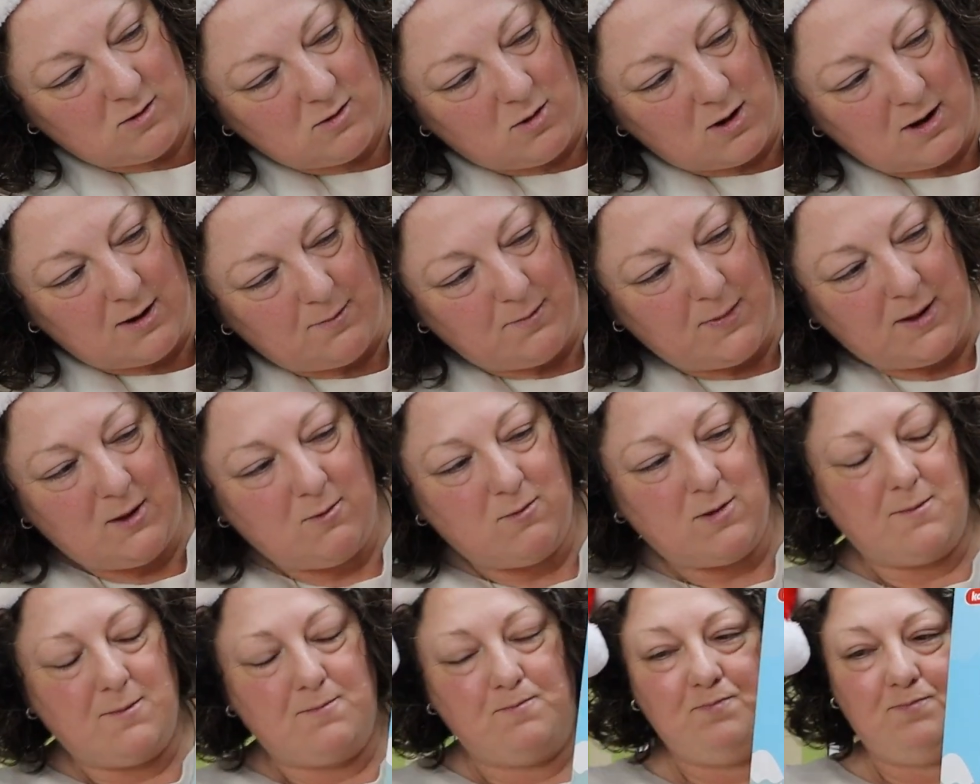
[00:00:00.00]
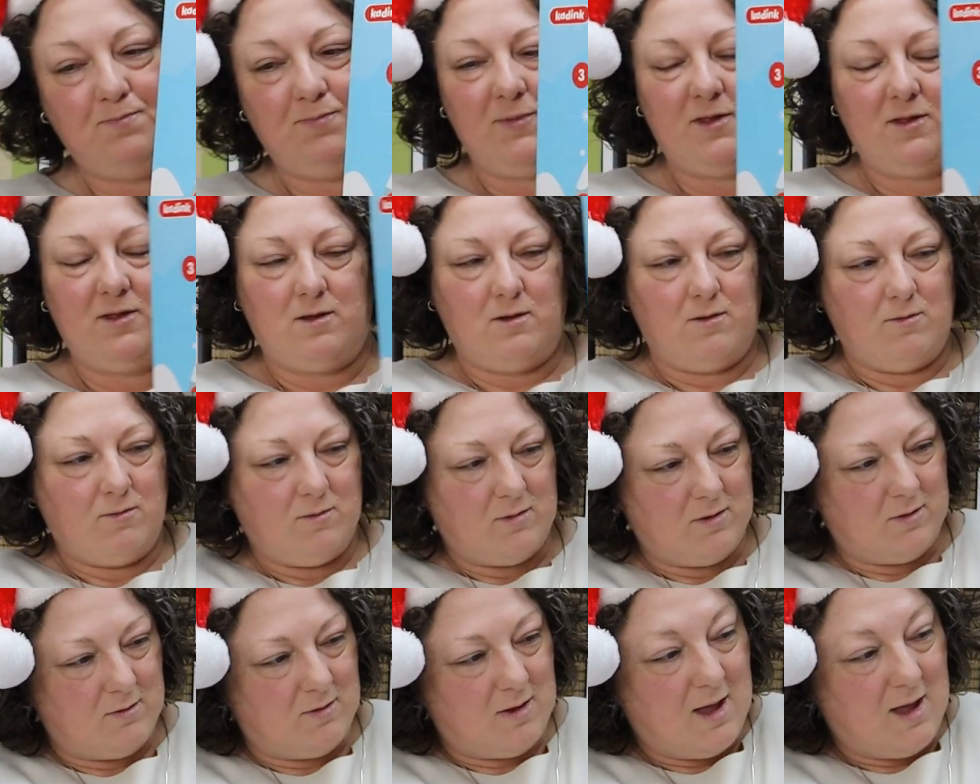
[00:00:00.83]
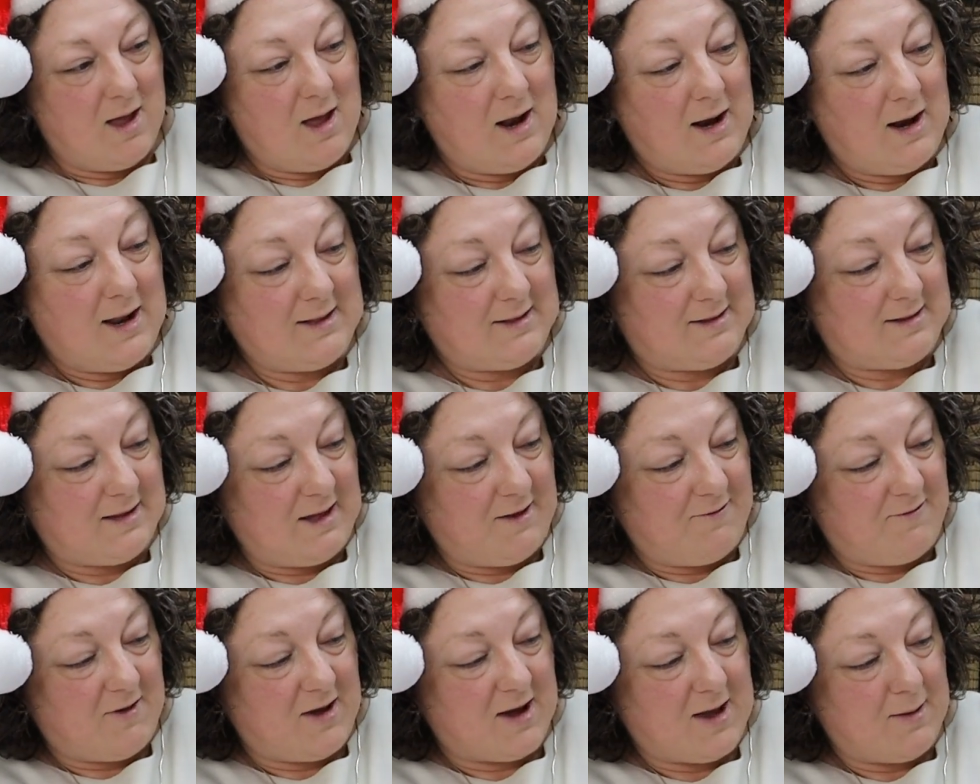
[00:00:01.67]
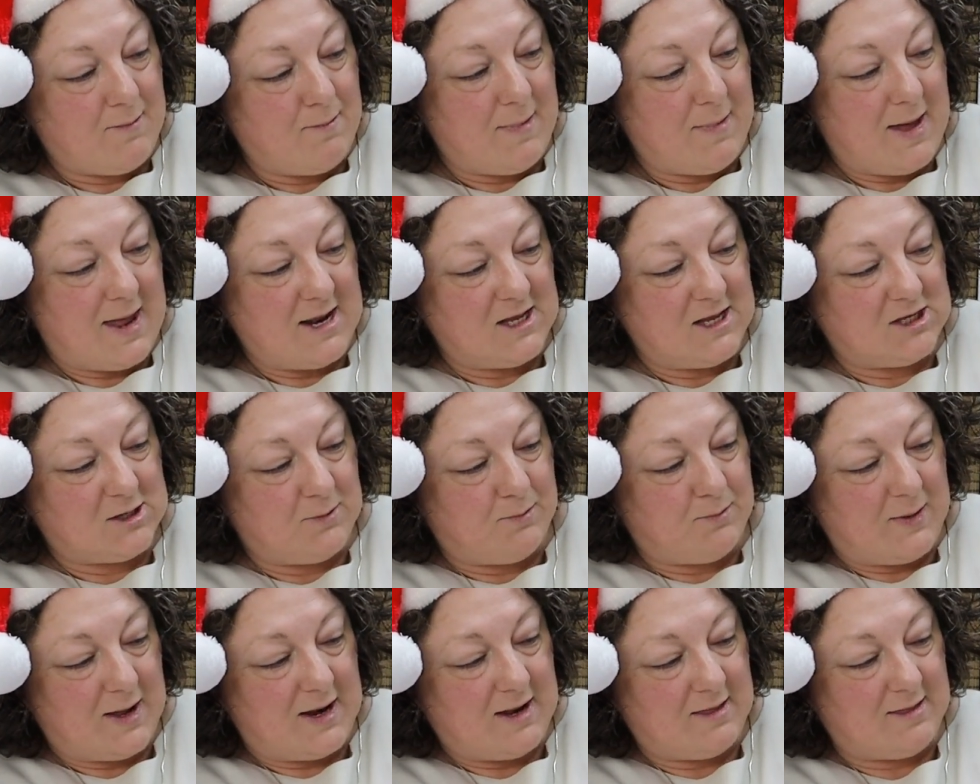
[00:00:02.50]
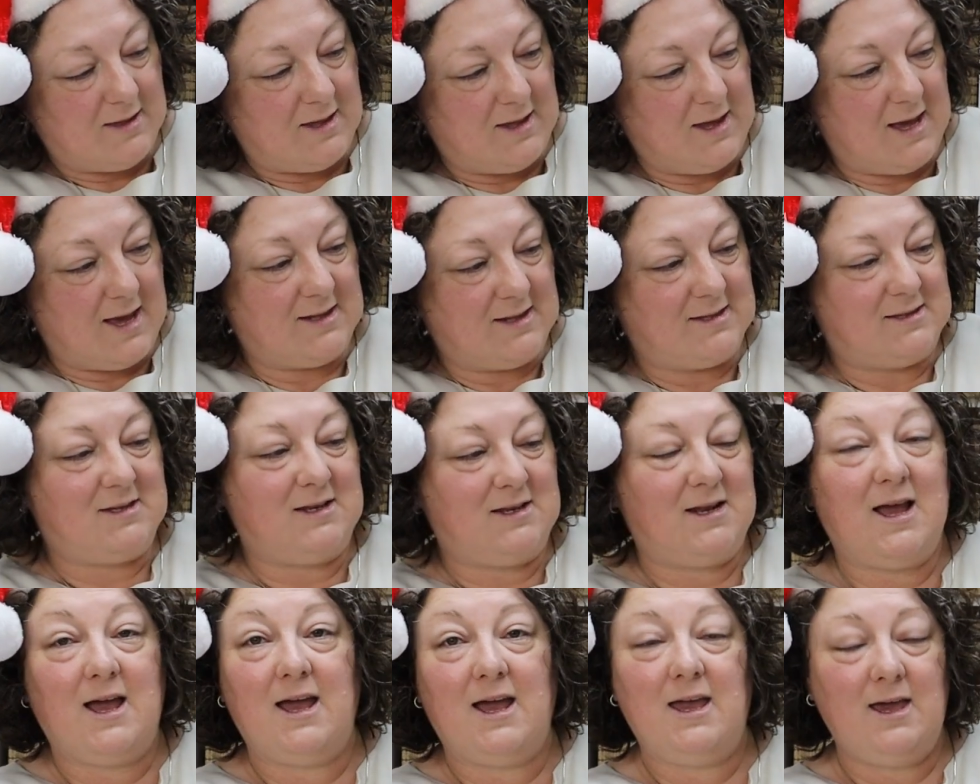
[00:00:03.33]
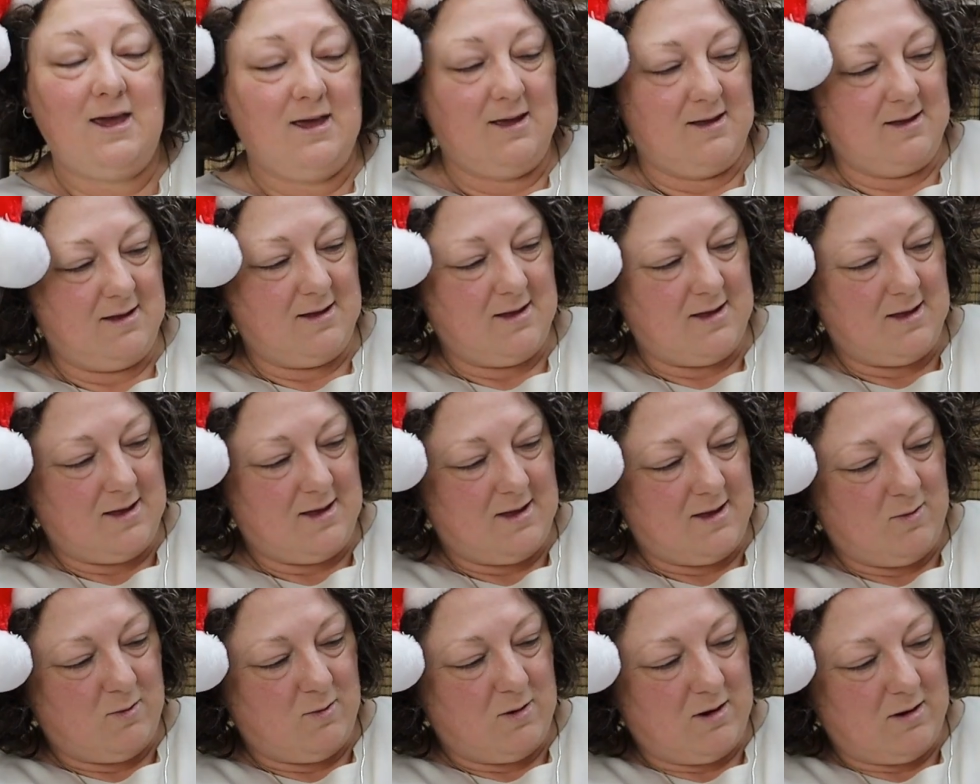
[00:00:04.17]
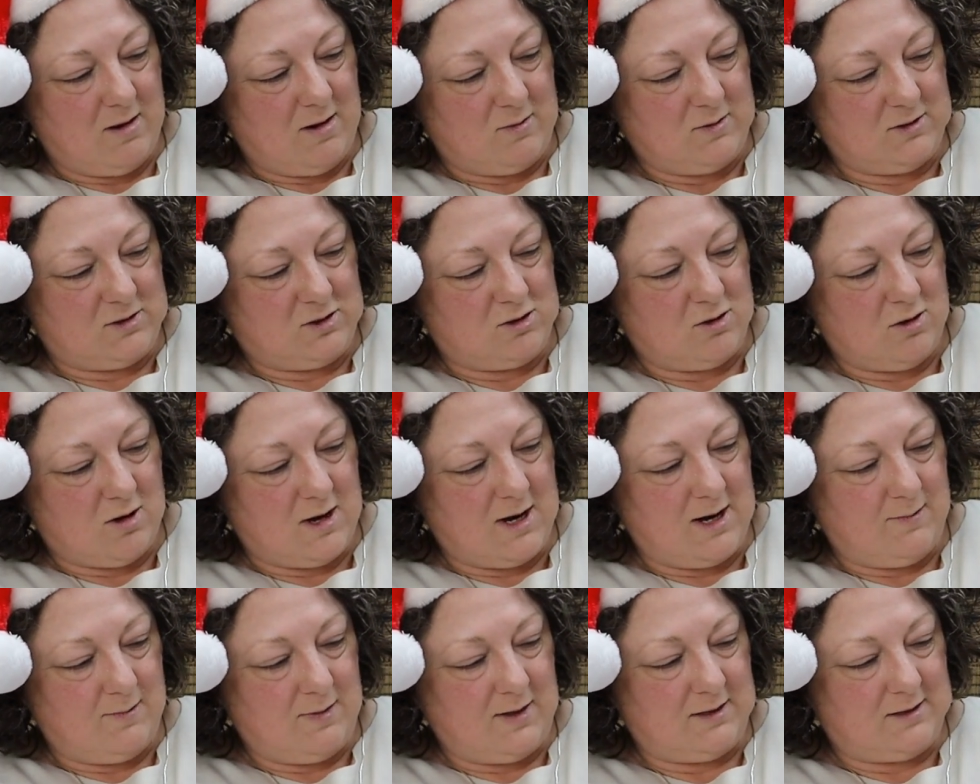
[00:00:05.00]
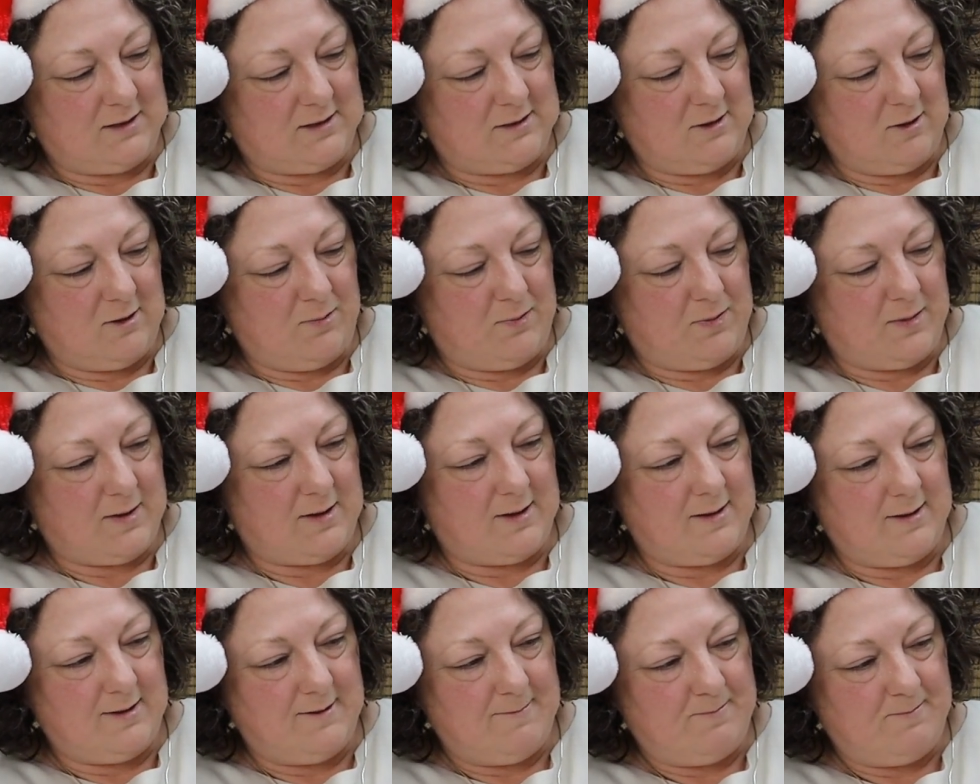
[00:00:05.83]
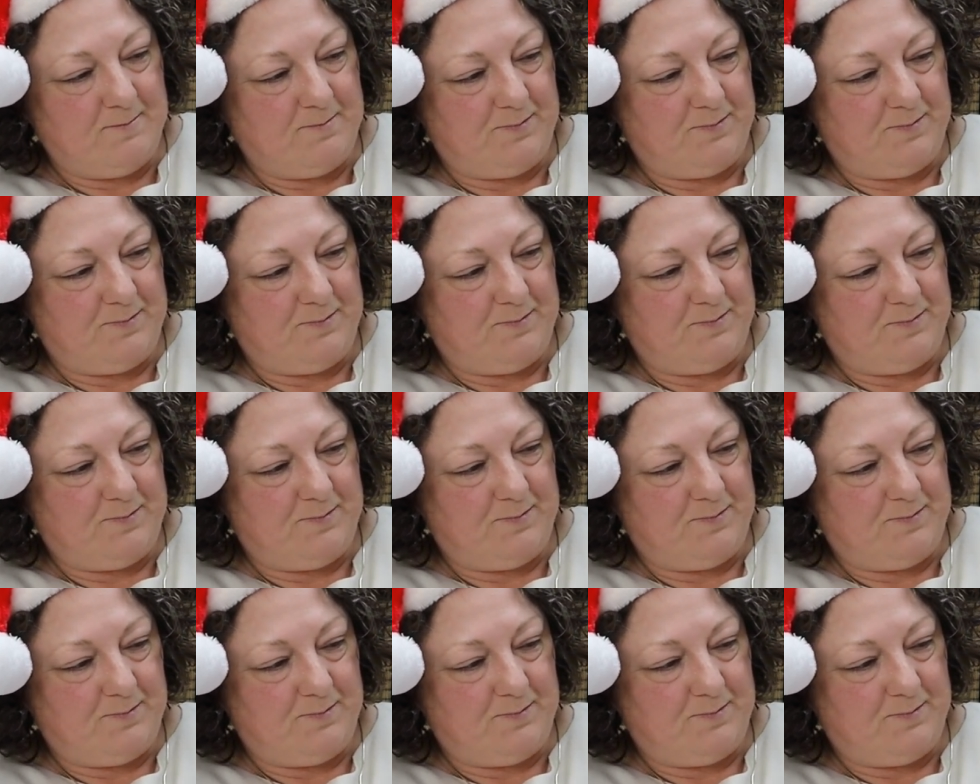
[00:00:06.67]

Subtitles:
Quite a big one. So let's see if I can manage it better than yesterday, where I was trying to be super